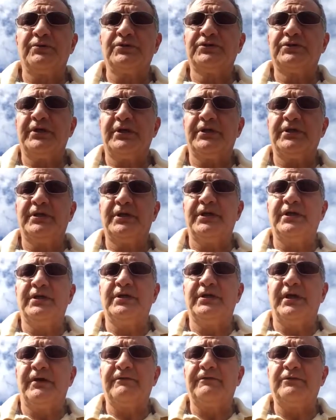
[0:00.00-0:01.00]
I was
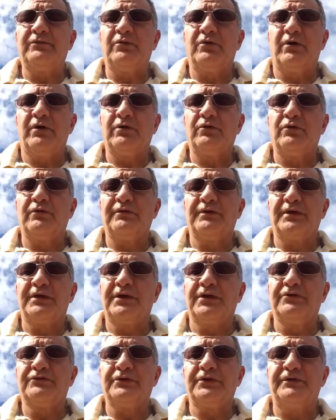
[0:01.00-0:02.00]
dedicated. I flew all over the
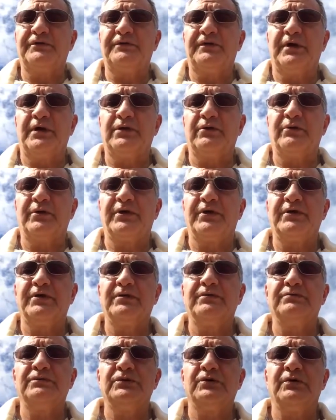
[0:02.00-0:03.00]
country following
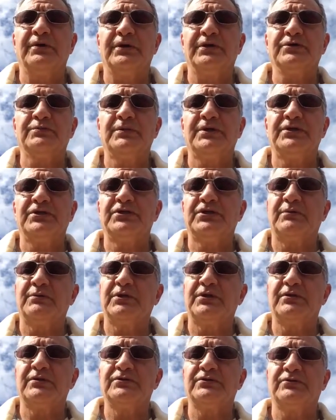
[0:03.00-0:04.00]
him, doing as many
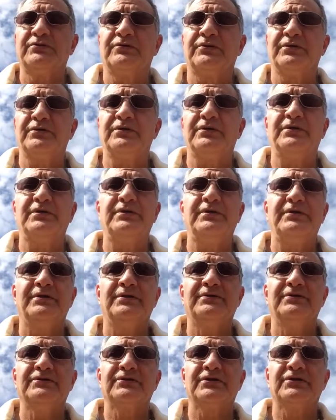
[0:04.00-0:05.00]
seminars during the
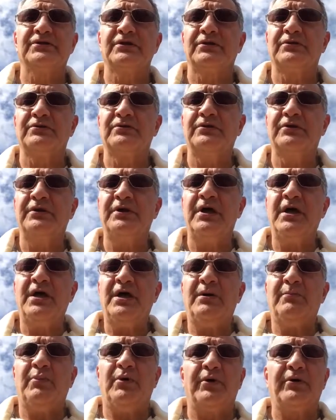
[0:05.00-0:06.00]
years as I could,
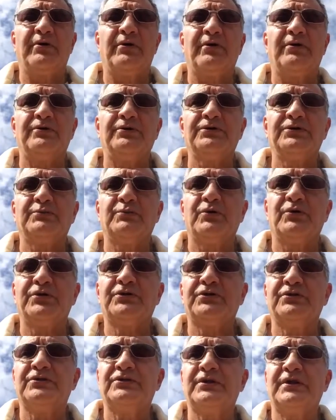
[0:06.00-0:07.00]
bought all his
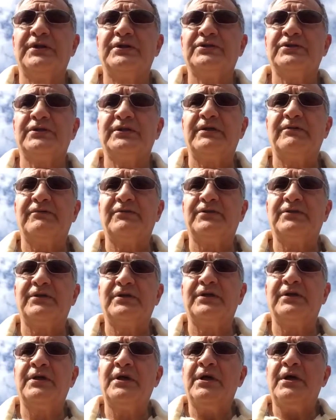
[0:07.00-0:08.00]
merchandise and
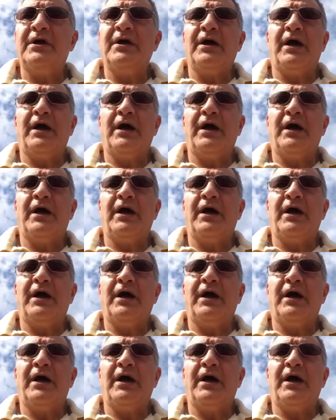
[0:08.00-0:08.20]
everything.